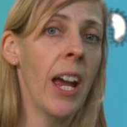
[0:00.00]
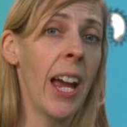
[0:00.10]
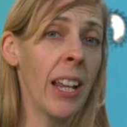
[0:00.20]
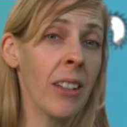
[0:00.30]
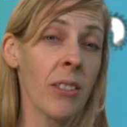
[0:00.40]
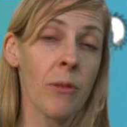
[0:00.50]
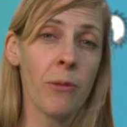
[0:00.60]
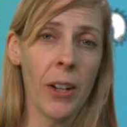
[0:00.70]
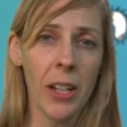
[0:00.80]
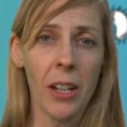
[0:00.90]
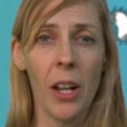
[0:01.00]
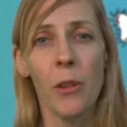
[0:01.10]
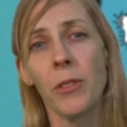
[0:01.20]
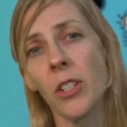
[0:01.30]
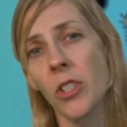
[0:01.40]
And funny
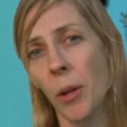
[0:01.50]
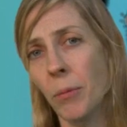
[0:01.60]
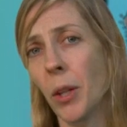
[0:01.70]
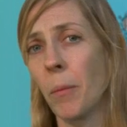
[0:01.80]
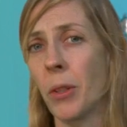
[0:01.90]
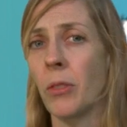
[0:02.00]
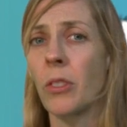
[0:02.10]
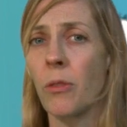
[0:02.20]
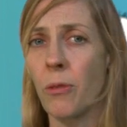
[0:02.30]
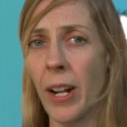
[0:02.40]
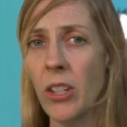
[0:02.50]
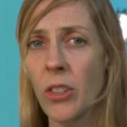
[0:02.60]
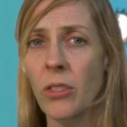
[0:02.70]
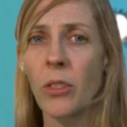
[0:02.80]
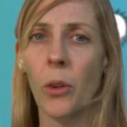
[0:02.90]
enough, this subdominant
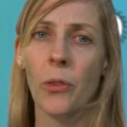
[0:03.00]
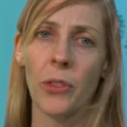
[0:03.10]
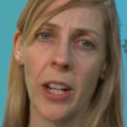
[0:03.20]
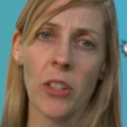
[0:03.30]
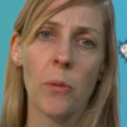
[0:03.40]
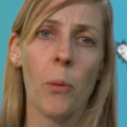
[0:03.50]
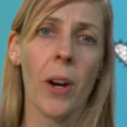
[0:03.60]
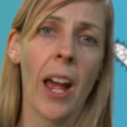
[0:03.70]
fraction contains more